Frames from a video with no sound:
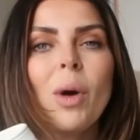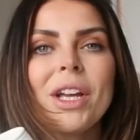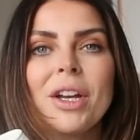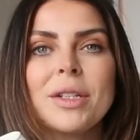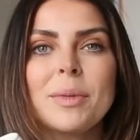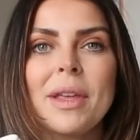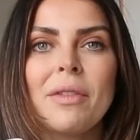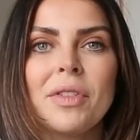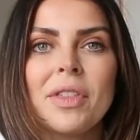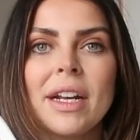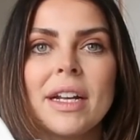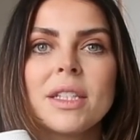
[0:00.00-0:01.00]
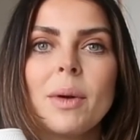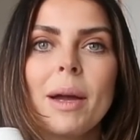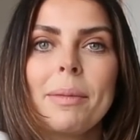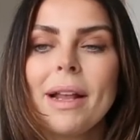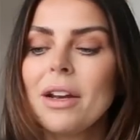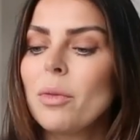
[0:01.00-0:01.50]
White goes with everything. So I
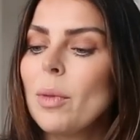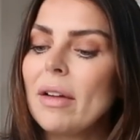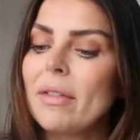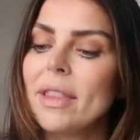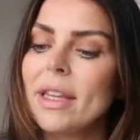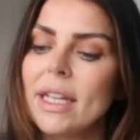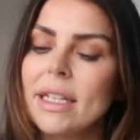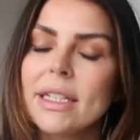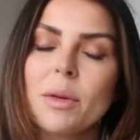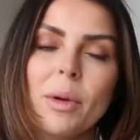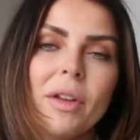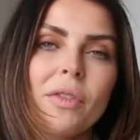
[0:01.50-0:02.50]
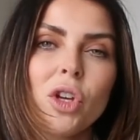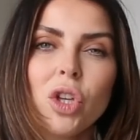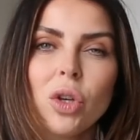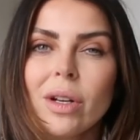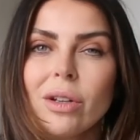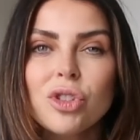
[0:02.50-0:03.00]
plan on wearing these with
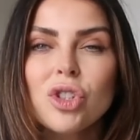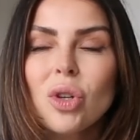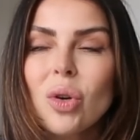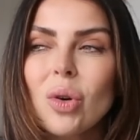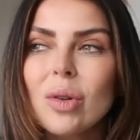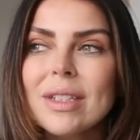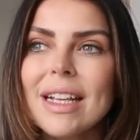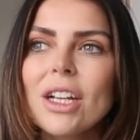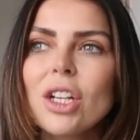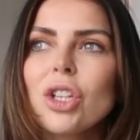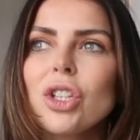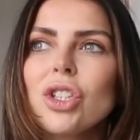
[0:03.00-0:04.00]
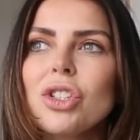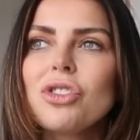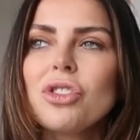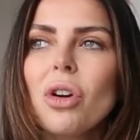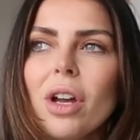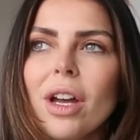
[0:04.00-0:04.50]
cute little shorts, like
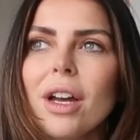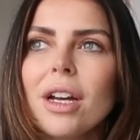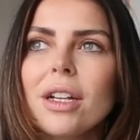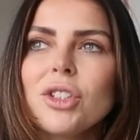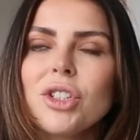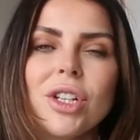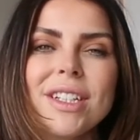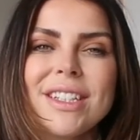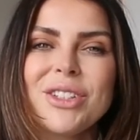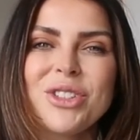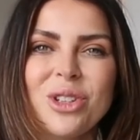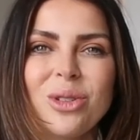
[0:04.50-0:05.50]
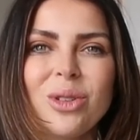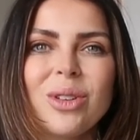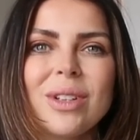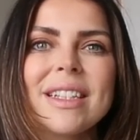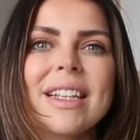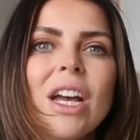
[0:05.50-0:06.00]
jogger, jersey
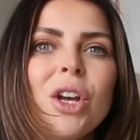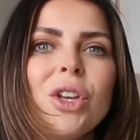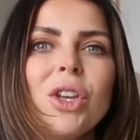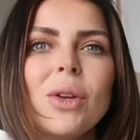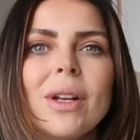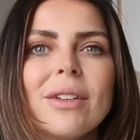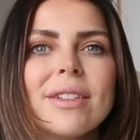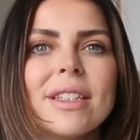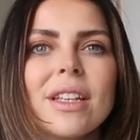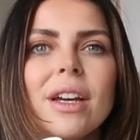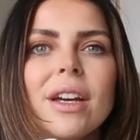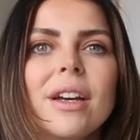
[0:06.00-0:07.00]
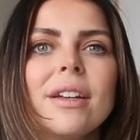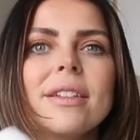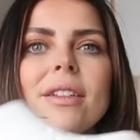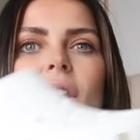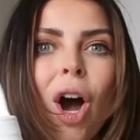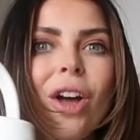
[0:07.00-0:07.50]
shorts, cute little skirts.
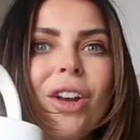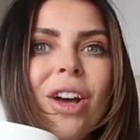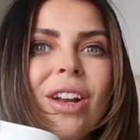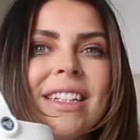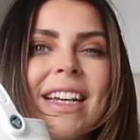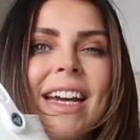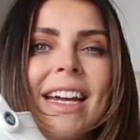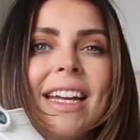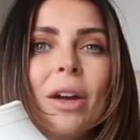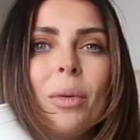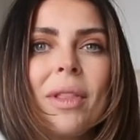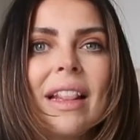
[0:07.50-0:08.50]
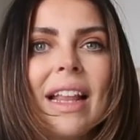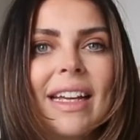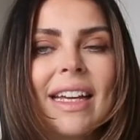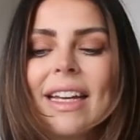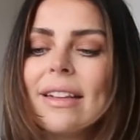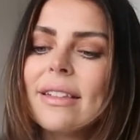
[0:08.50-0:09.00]
On holiday with
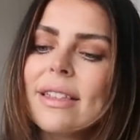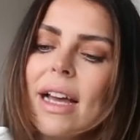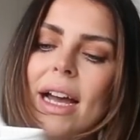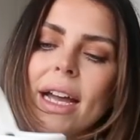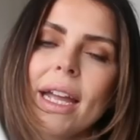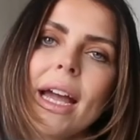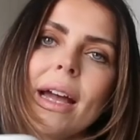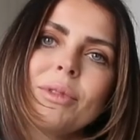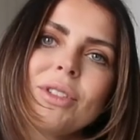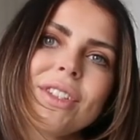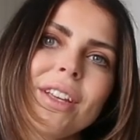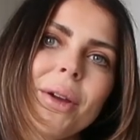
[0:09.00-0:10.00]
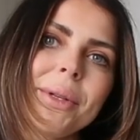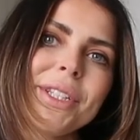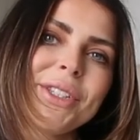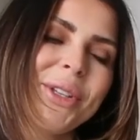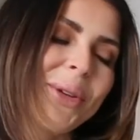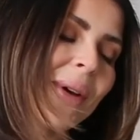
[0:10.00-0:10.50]
leggings, I am just going
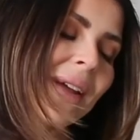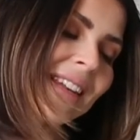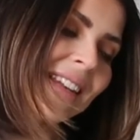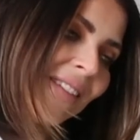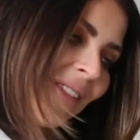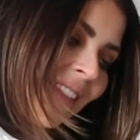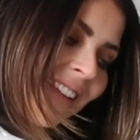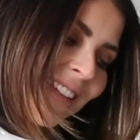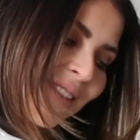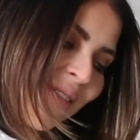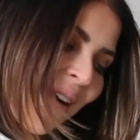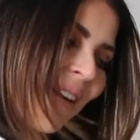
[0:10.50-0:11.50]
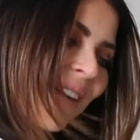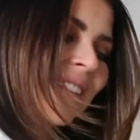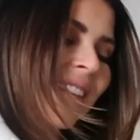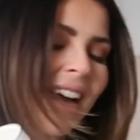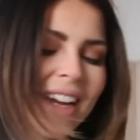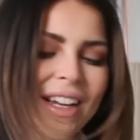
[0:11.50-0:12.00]
to live in these Crocs.
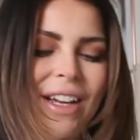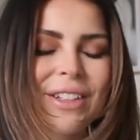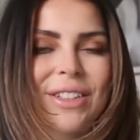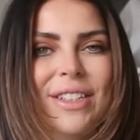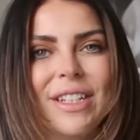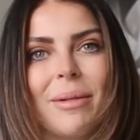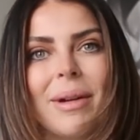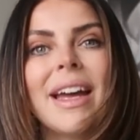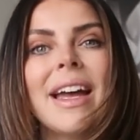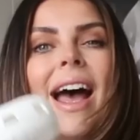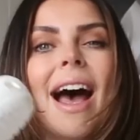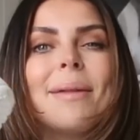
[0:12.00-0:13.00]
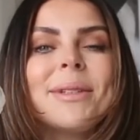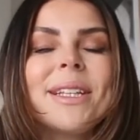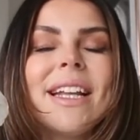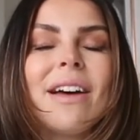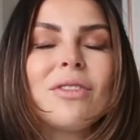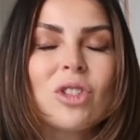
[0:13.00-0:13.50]
I just know it. Amazon
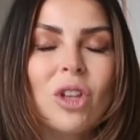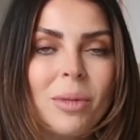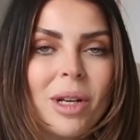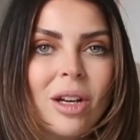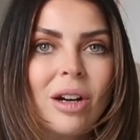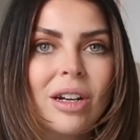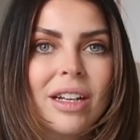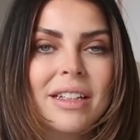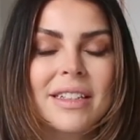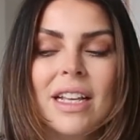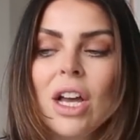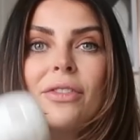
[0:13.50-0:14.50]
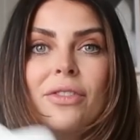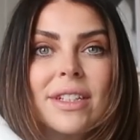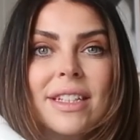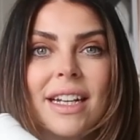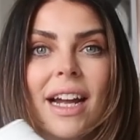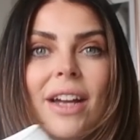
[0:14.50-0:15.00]
have so many colours, different
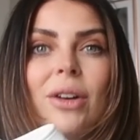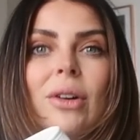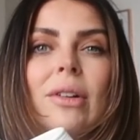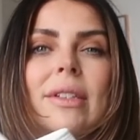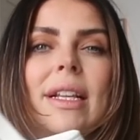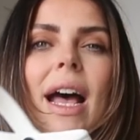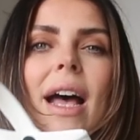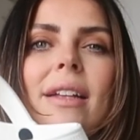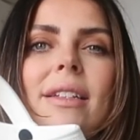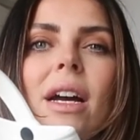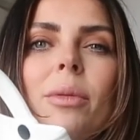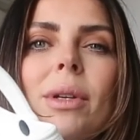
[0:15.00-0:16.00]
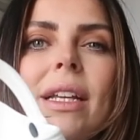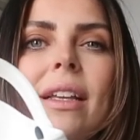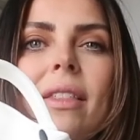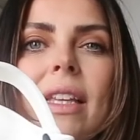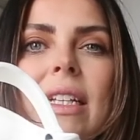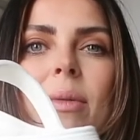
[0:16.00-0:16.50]
styles, and I will
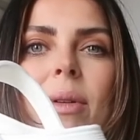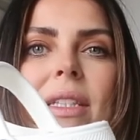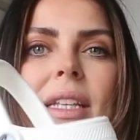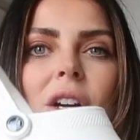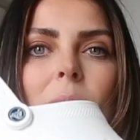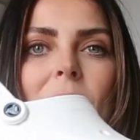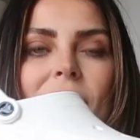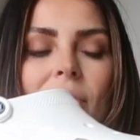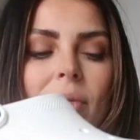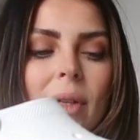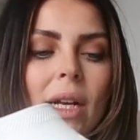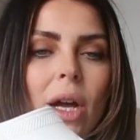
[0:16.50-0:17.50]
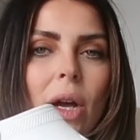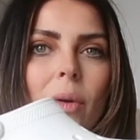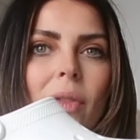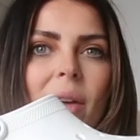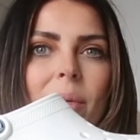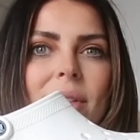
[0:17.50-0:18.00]
link these ones that I got below.
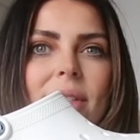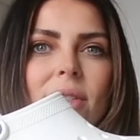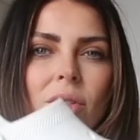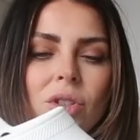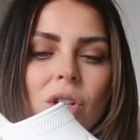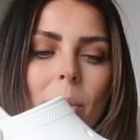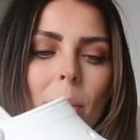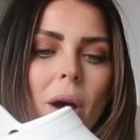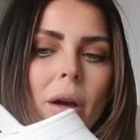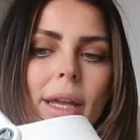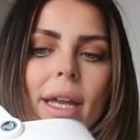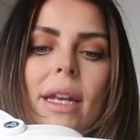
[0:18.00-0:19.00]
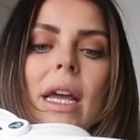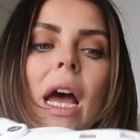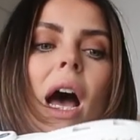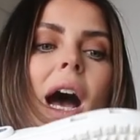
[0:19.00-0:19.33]
They were such a bargain.